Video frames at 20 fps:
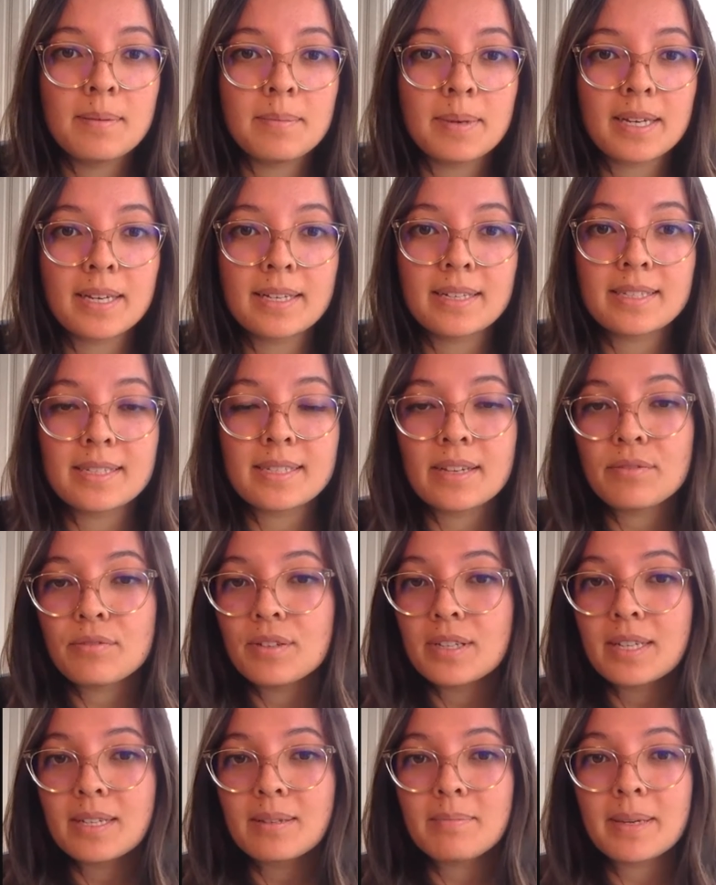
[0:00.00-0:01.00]
Because
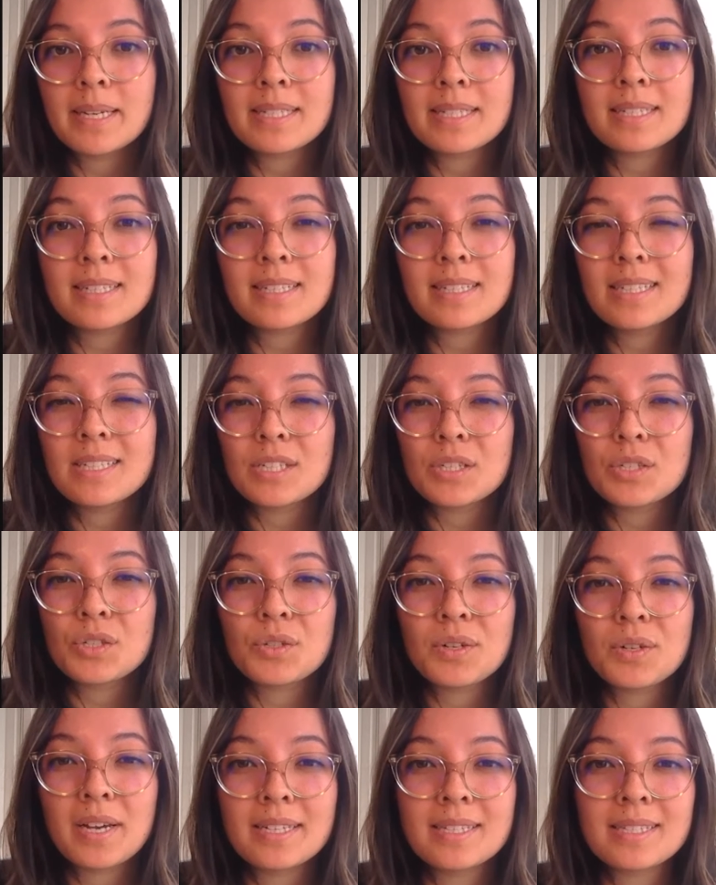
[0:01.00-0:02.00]
if we can basically just
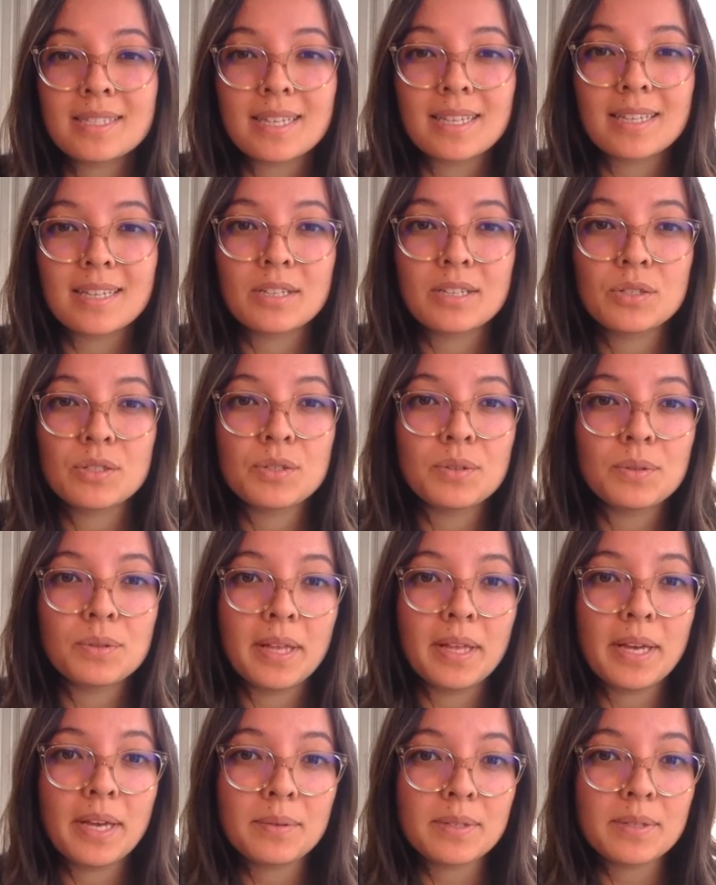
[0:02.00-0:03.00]
translate these two
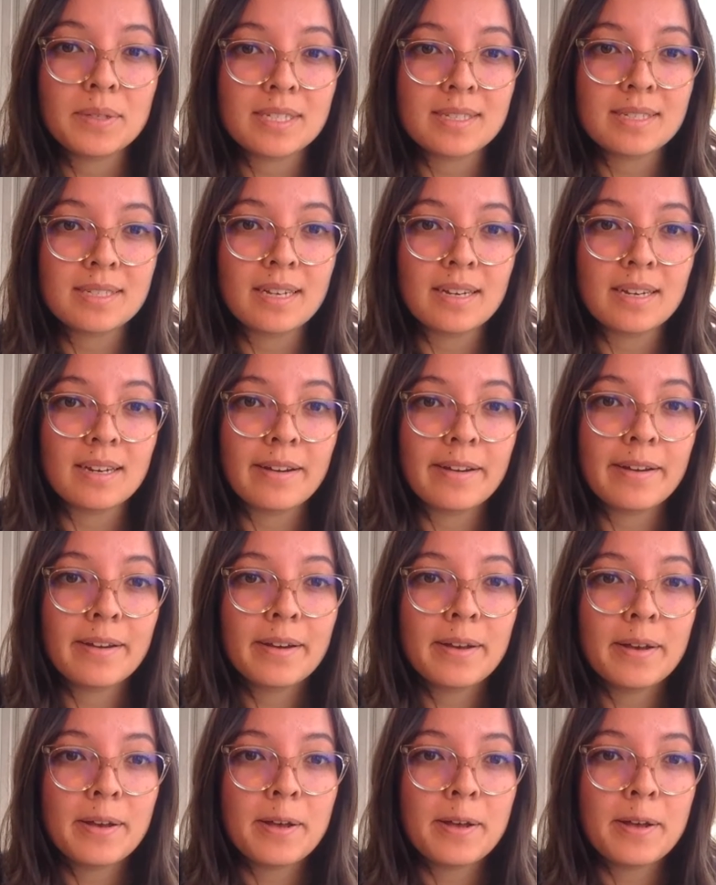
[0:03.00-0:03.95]
languages here,